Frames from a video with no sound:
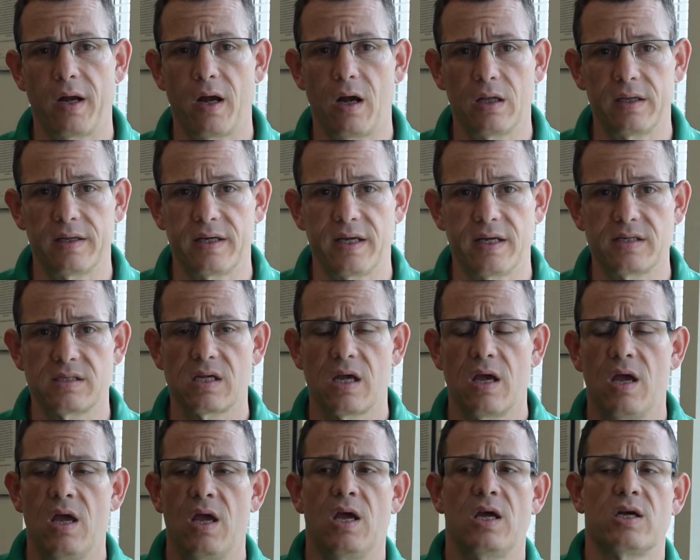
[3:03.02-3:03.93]
holidays.
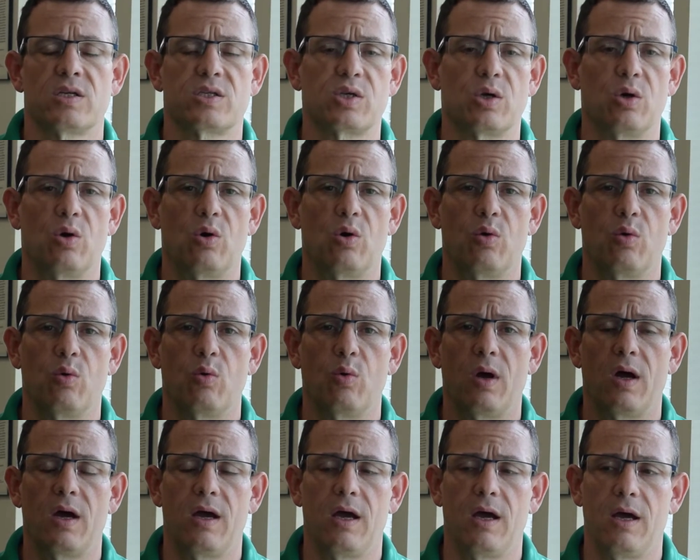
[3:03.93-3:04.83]

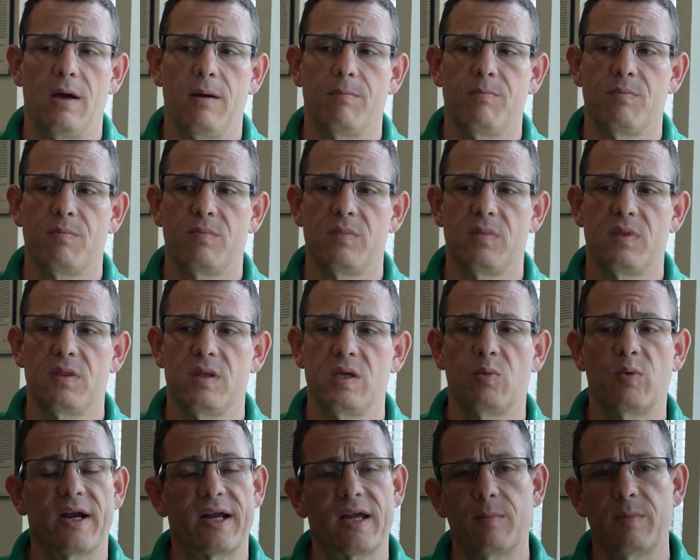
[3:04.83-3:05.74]
So the
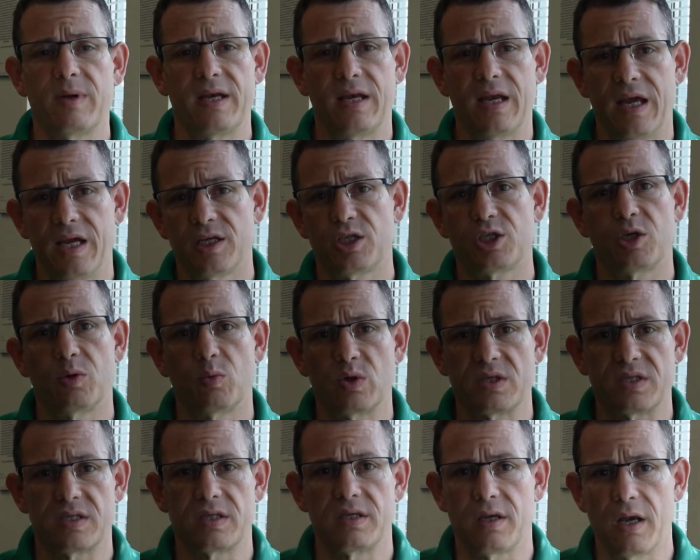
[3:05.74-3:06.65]
recommendation
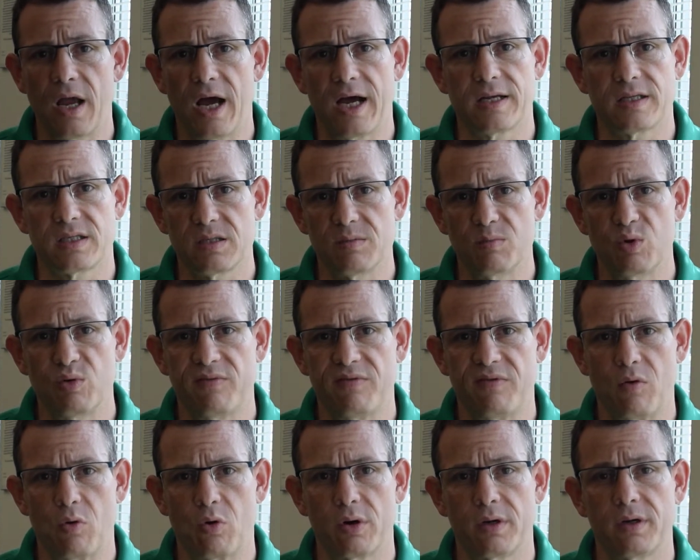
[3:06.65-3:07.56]
was not to move
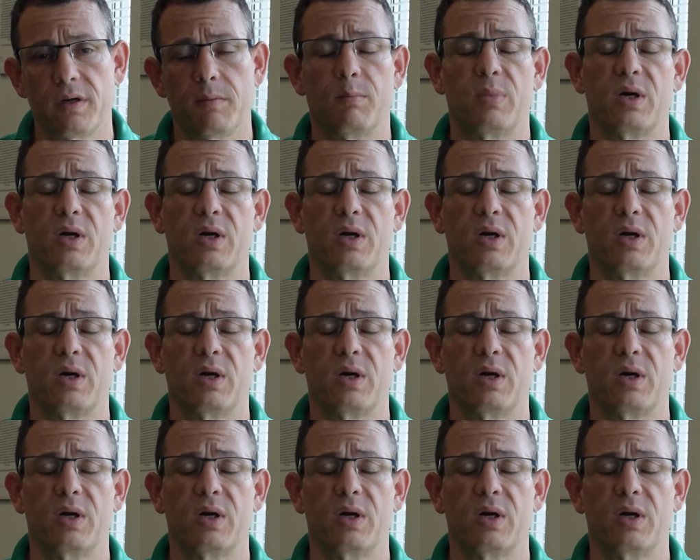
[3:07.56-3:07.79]
forward,